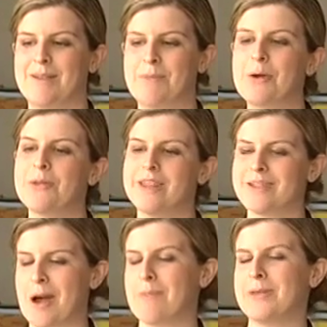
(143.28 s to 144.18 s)
Both
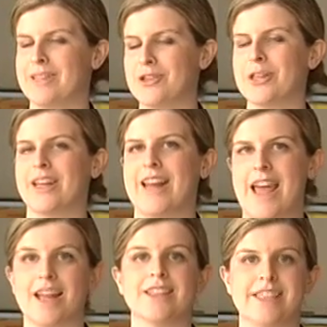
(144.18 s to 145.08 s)
this composition
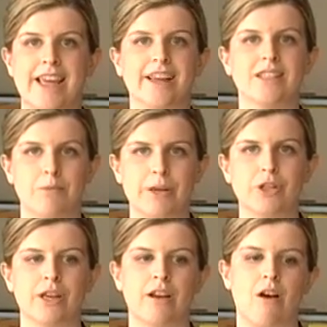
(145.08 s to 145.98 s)
and the exhibition